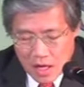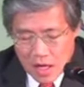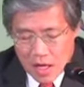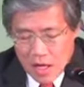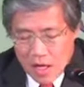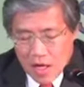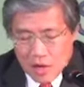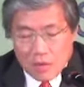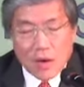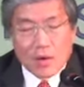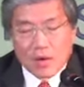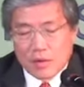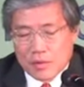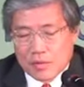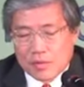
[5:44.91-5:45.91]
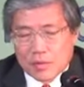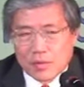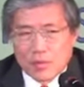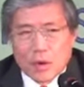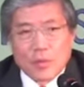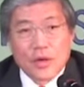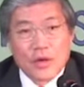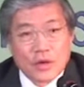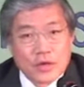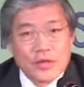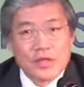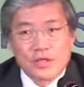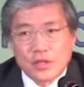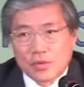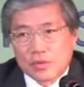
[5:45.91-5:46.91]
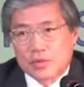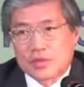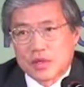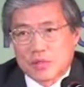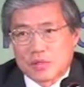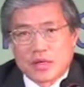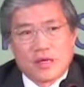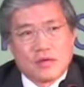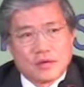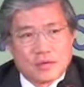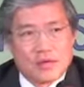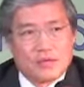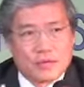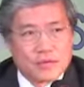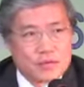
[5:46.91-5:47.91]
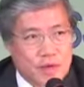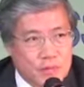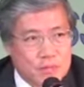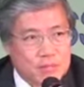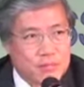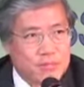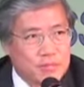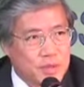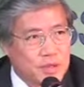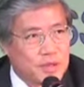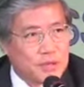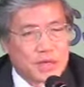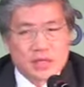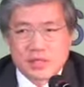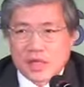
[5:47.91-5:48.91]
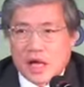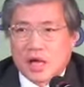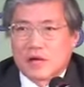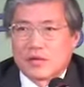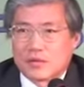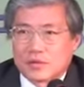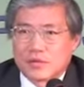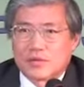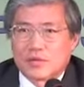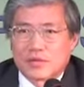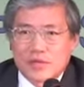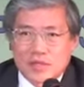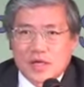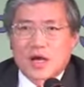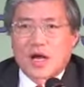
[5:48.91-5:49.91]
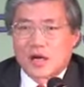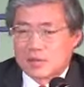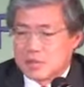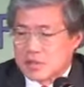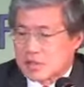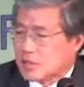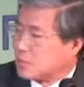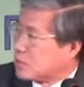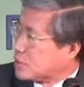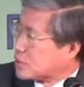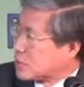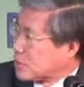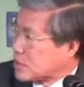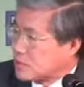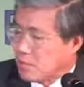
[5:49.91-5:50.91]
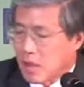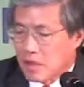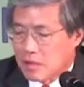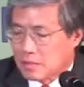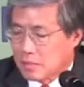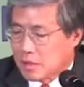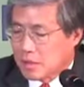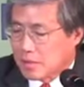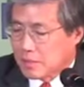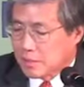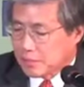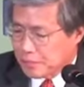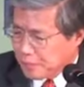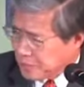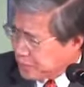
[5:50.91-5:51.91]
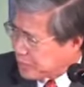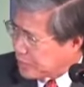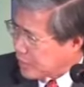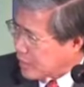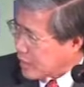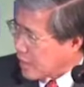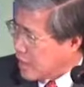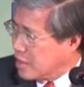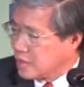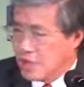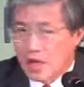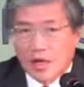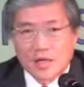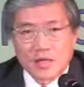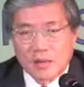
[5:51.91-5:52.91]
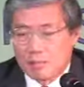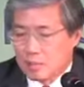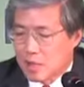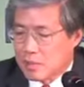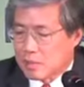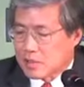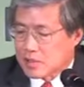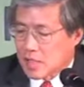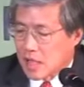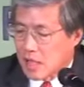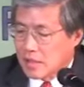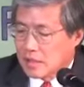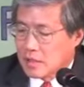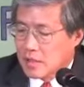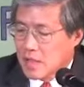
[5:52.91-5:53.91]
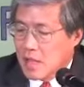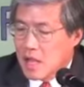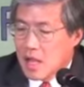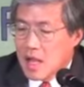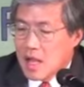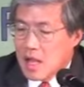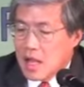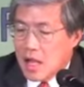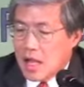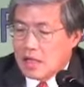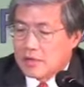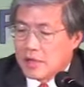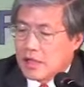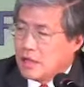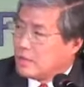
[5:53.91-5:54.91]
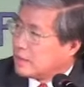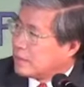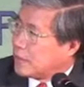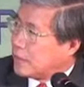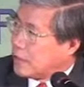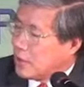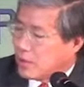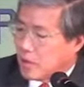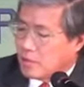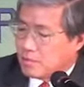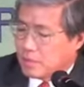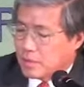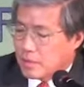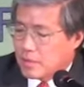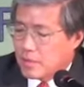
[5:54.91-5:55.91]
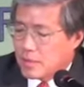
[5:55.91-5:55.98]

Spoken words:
what we learn in schools. I mean, if you bring the rates down, these economies are supposed to respond, but not on the employment side. And for Europe,